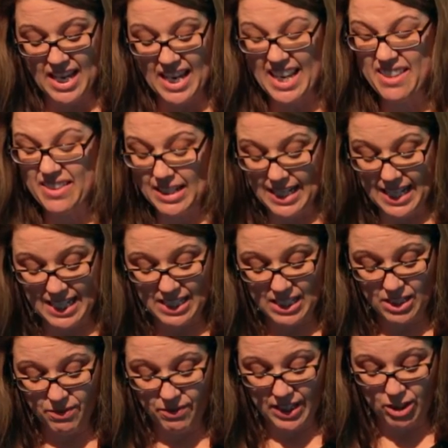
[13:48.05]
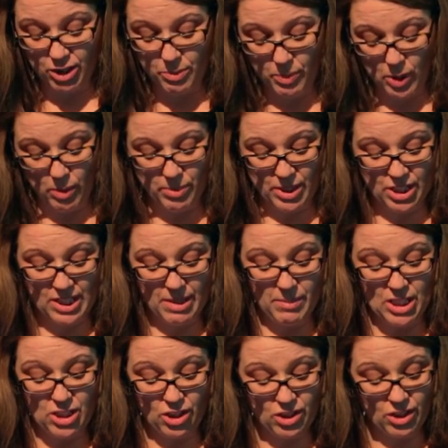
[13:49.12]
In the latest figures published, let me
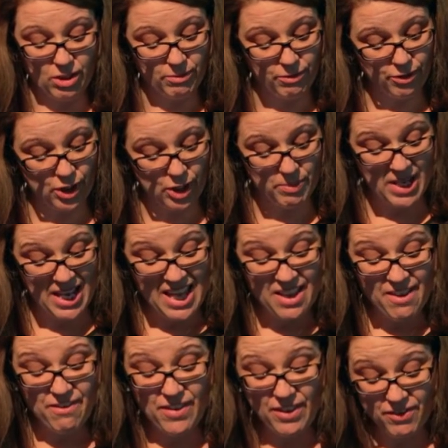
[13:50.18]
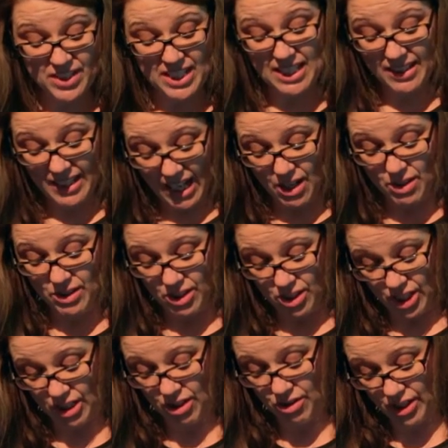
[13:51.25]
just confirm, 15,000
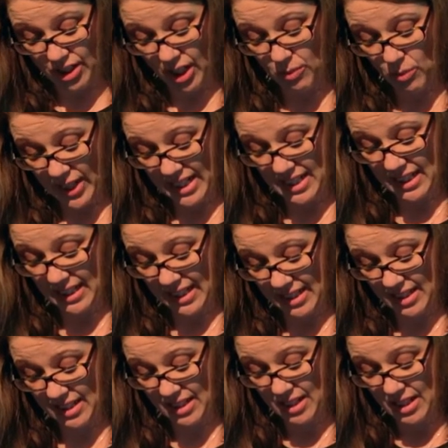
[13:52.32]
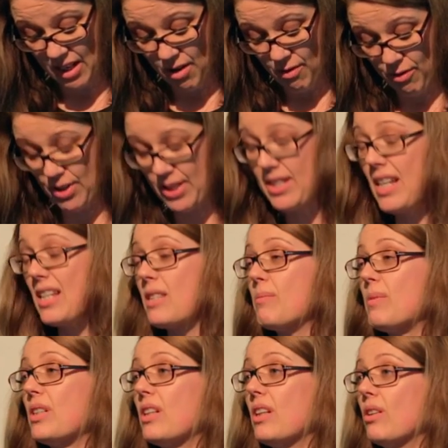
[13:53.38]
children on waiting lists for
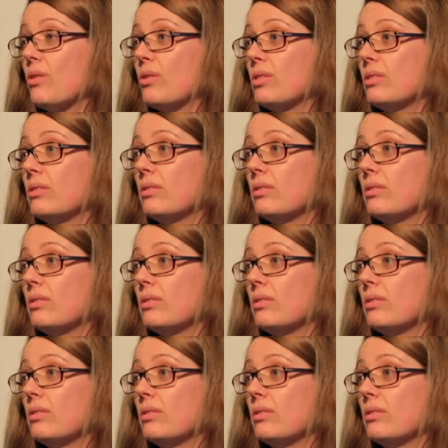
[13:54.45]
assessment alone.